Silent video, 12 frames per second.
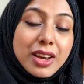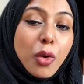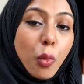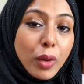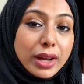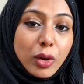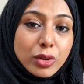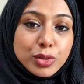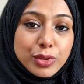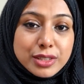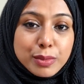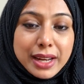while also
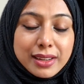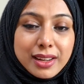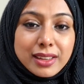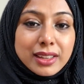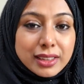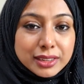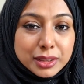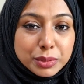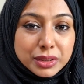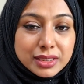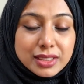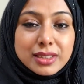respecting the other
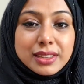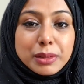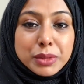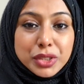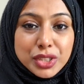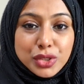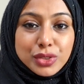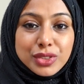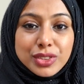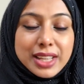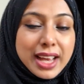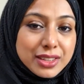person's
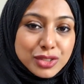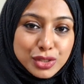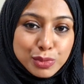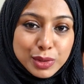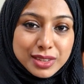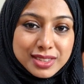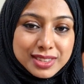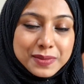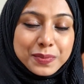limitations and judgments.